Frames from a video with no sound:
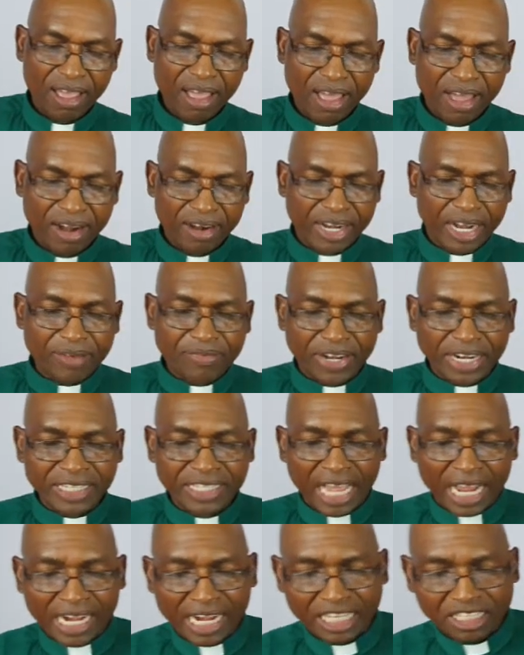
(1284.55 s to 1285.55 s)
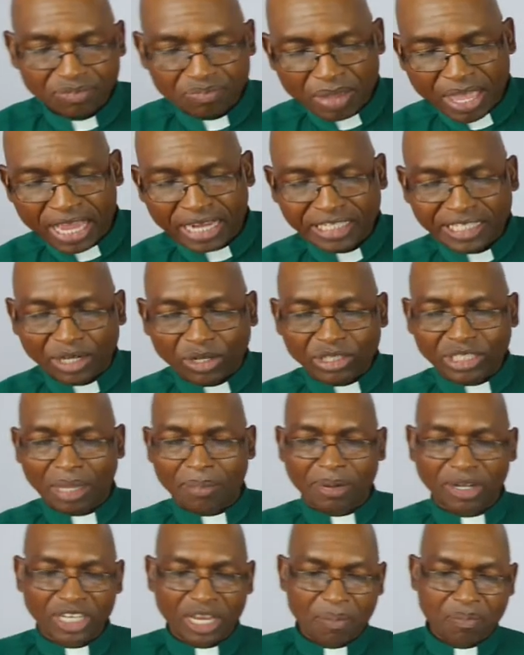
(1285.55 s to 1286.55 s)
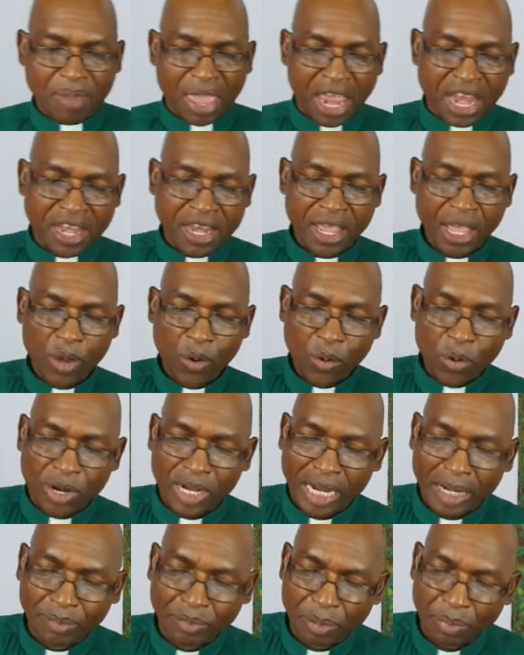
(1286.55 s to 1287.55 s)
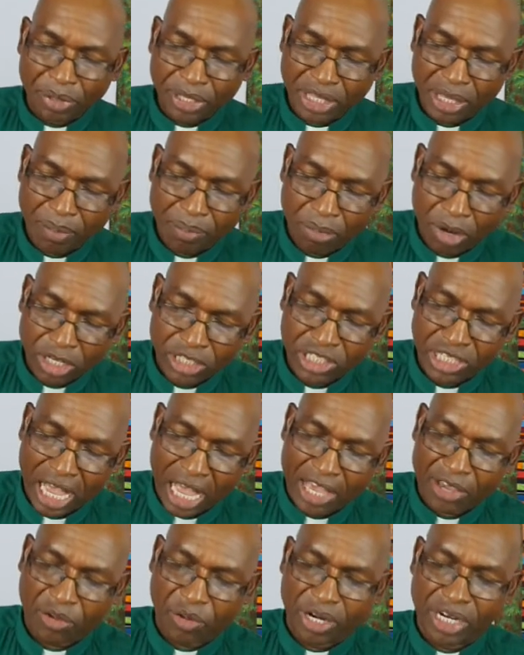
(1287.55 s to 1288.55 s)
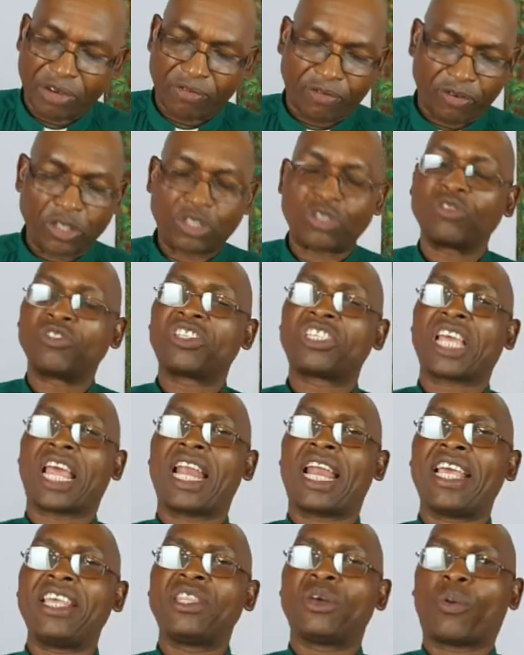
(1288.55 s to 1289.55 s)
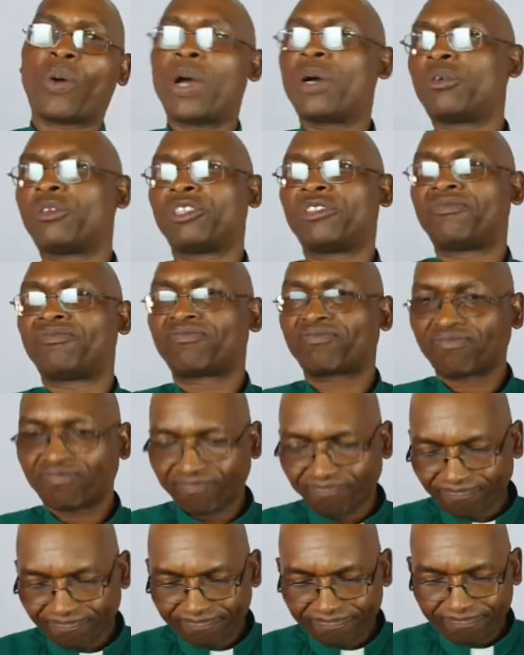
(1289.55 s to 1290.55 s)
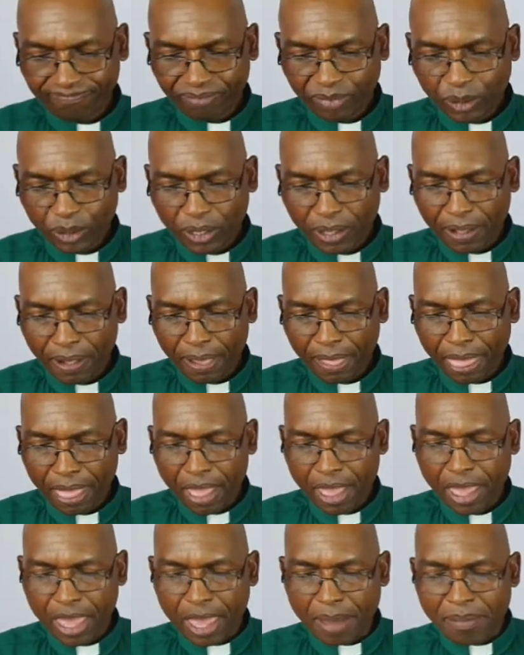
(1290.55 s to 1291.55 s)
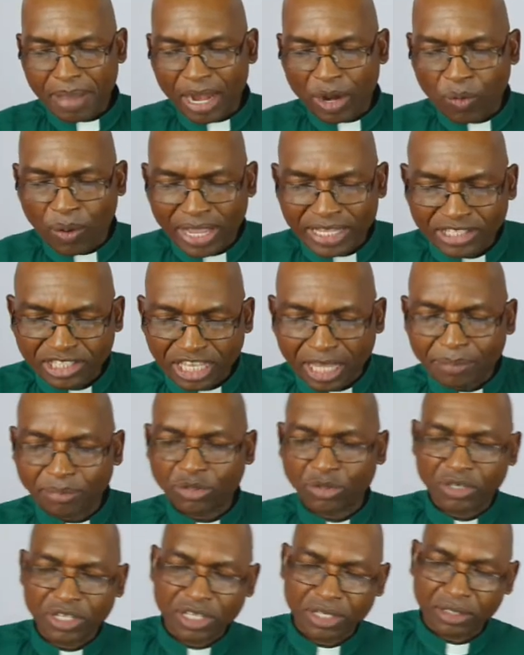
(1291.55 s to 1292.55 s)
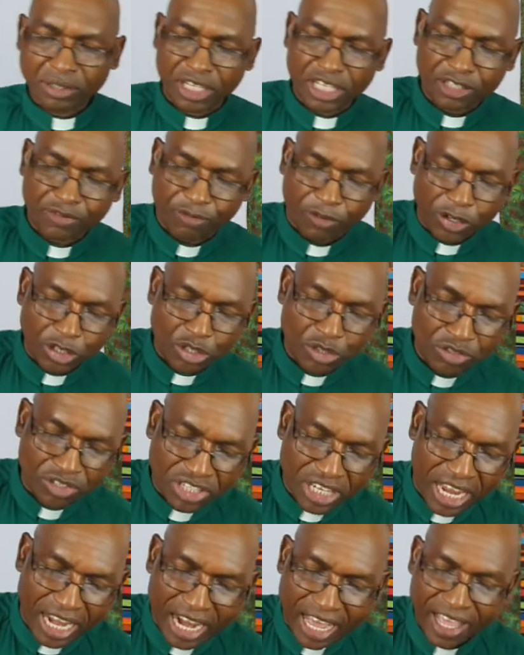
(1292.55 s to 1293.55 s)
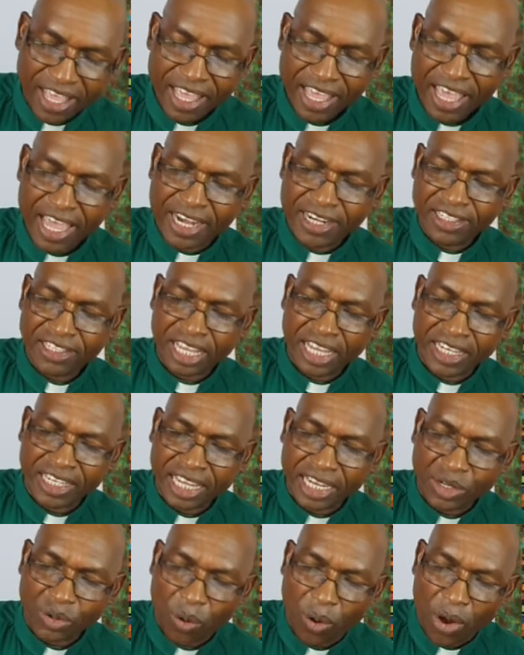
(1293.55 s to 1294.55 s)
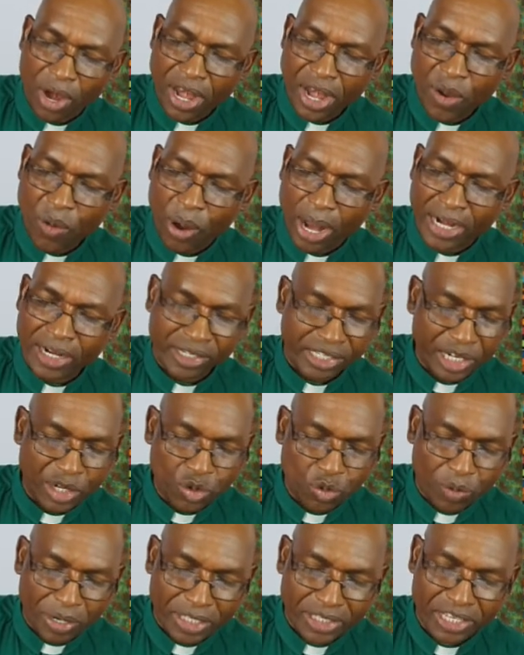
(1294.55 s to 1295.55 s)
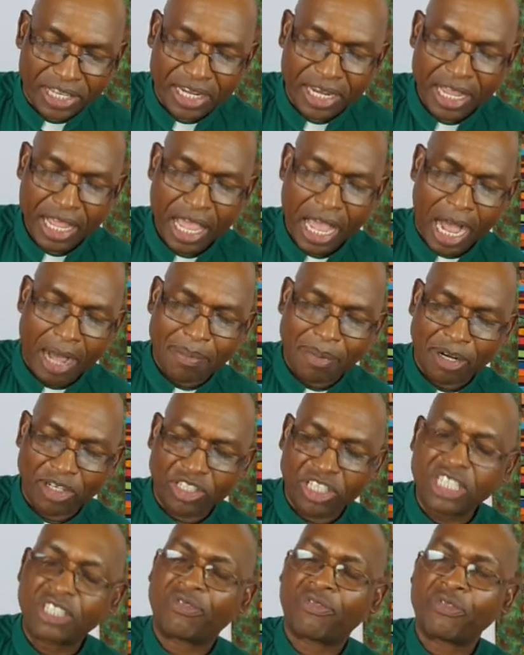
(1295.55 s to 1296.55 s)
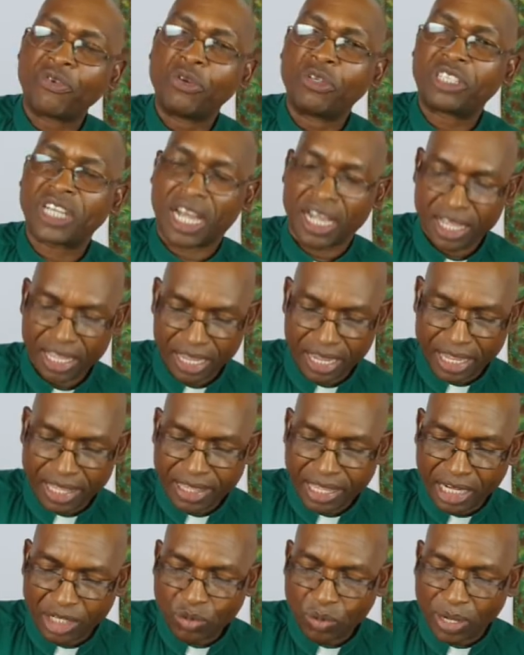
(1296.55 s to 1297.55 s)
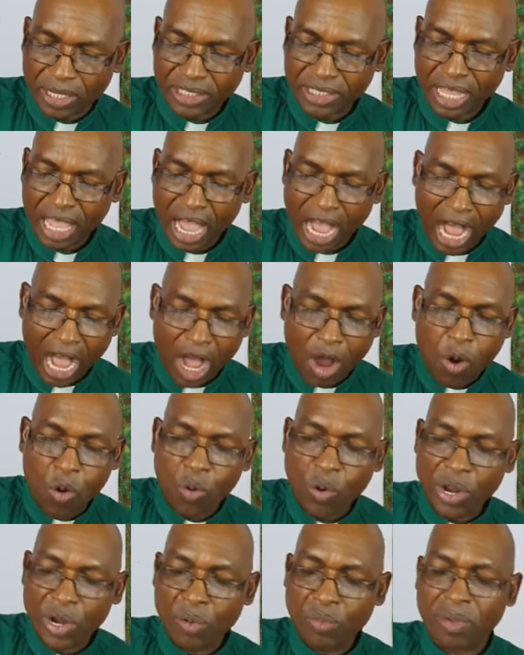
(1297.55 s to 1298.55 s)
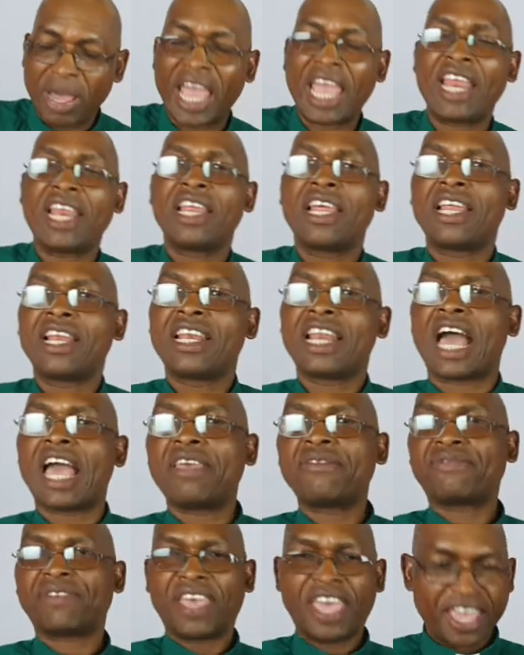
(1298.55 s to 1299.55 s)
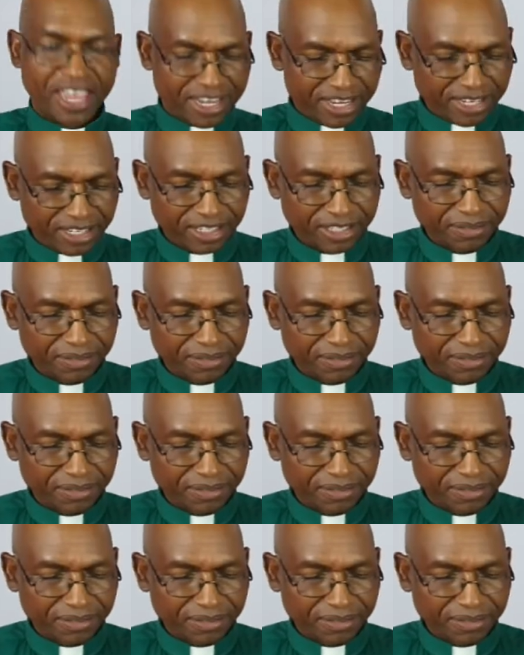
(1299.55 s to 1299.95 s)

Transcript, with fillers: Reverend Douglas Mayer tells about a man who claimed to be the most accurate fortune teller in the world. A man once came to this fortune teller and said he had only one real question about his future, and that was, how will my life end?